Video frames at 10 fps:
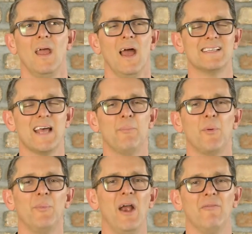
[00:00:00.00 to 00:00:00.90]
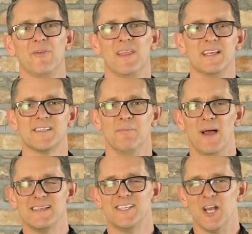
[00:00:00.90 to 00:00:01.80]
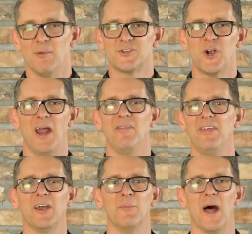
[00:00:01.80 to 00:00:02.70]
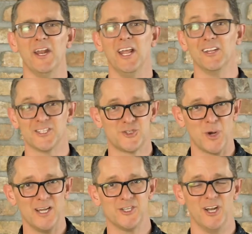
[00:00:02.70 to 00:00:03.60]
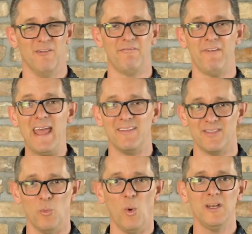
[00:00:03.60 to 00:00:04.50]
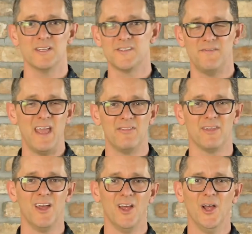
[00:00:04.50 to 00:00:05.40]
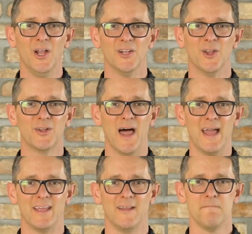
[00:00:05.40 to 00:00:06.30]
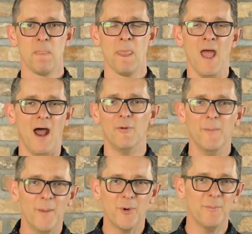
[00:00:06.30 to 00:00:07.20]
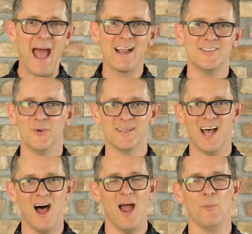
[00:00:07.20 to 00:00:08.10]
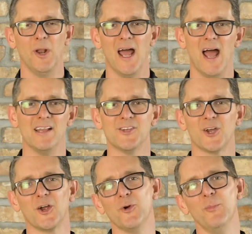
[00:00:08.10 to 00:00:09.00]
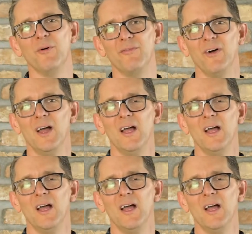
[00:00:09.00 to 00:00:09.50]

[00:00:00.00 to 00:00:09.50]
As I prepared for this message, I was trying to think about an illustration of faith and what does faith look like. I remember back to a time when I took a group of